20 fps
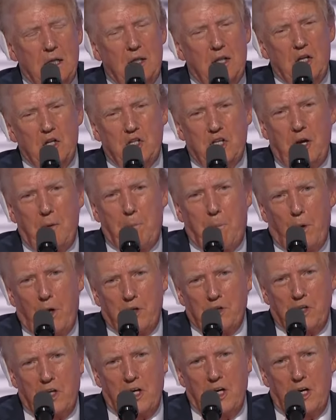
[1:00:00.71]
they said
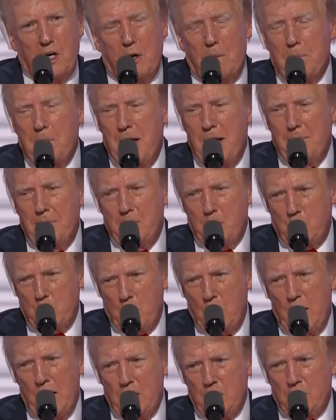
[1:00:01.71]
President Obama
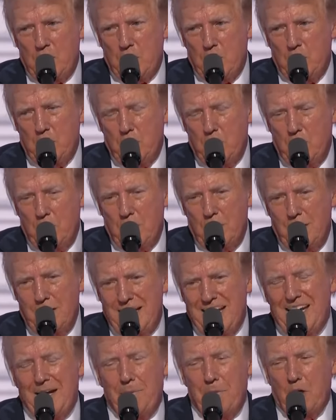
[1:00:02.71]
tried to
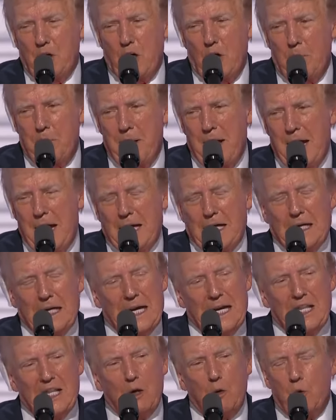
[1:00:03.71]
get him to go back,
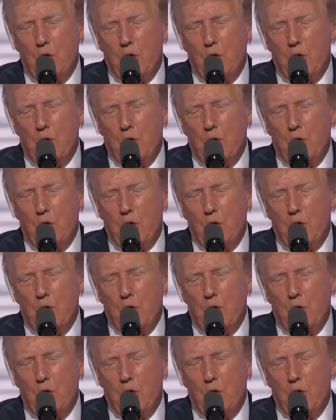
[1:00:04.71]
and they